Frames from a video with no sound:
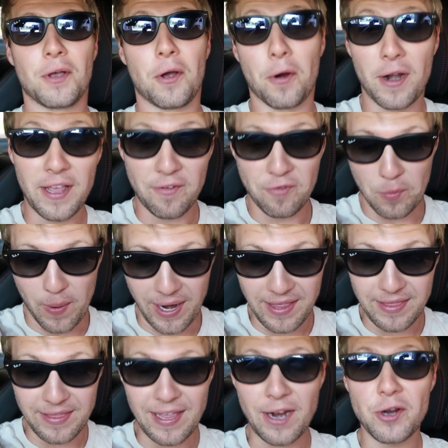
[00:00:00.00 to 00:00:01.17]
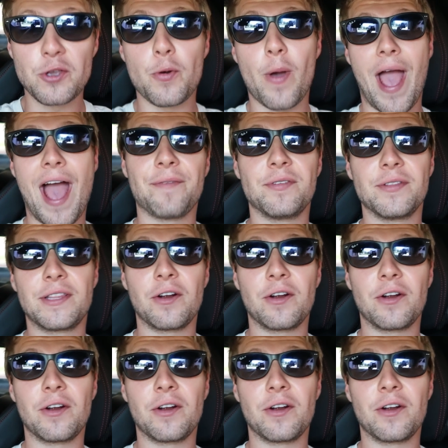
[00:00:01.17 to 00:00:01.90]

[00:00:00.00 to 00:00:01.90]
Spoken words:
Alrighty everybody, there you have it.